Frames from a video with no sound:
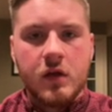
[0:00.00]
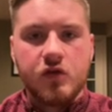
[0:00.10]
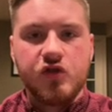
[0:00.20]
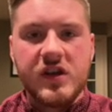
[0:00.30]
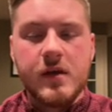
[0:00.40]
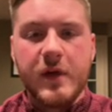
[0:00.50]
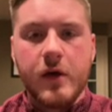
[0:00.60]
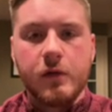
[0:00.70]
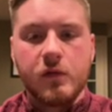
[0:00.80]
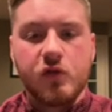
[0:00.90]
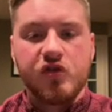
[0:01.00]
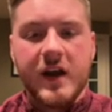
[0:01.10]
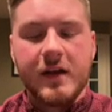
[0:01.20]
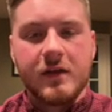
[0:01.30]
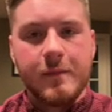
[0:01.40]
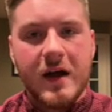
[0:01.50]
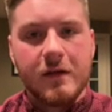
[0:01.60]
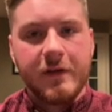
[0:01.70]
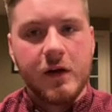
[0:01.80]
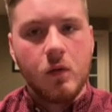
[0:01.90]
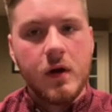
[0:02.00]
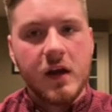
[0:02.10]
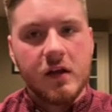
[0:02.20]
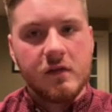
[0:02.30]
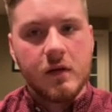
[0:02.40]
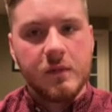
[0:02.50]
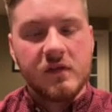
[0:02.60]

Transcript: GMOs, or genetically modified organisms,